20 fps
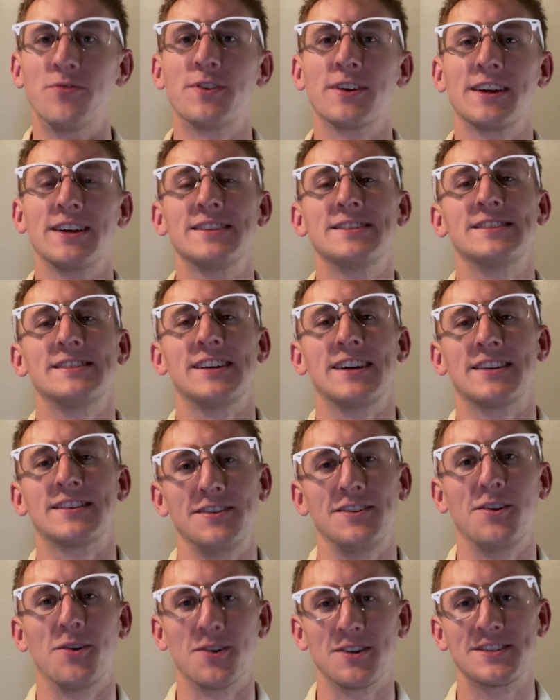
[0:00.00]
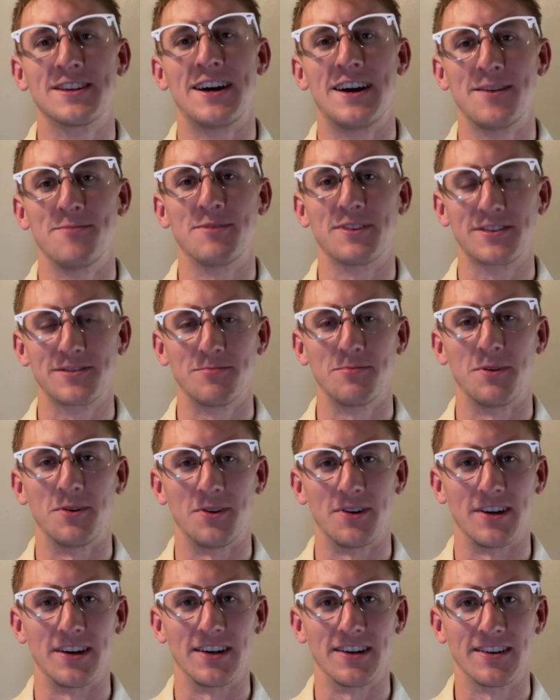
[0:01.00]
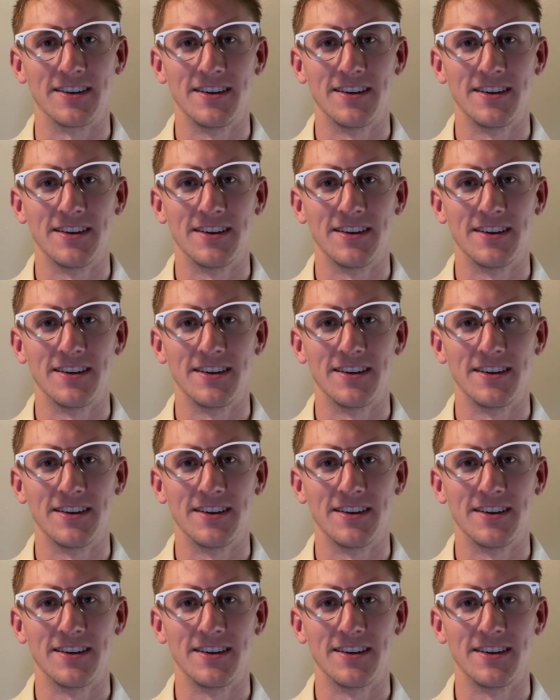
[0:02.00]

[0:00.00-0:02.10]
forget to take your time exploring.